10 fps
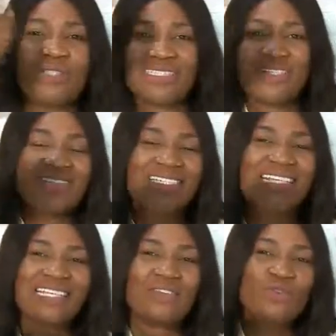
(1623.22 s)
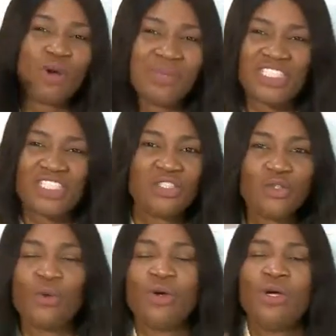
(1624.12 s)
go, they just say they give you one machine.
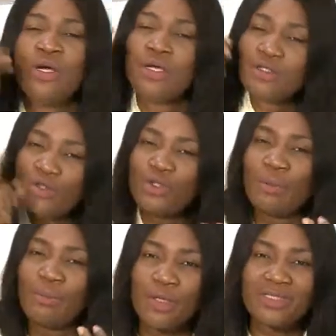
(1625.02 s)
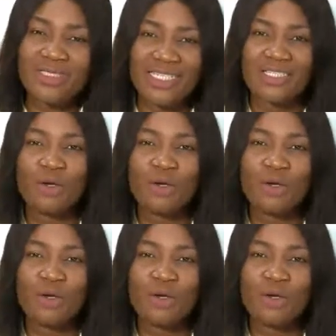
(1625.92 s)
No, do your blood test.